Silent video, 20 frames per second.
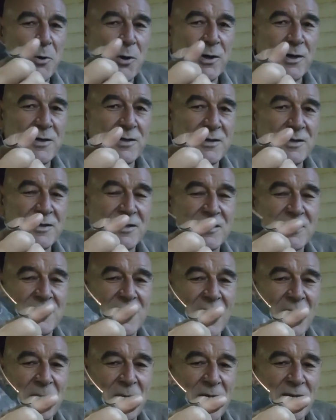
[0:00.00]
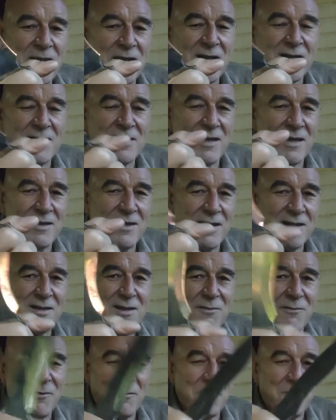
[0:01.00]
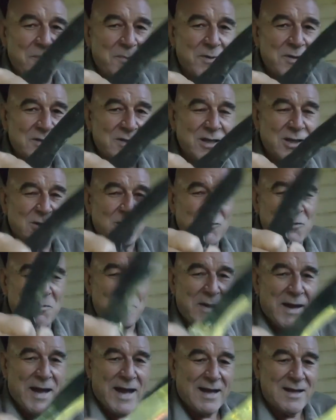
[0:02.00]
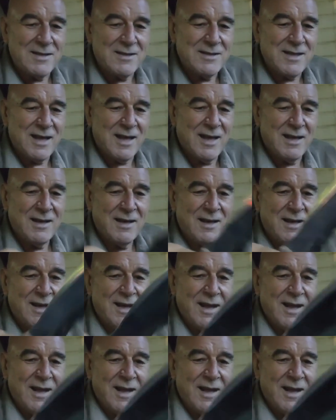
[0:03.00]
Perkins is the same. I think the steel's from Pakistan.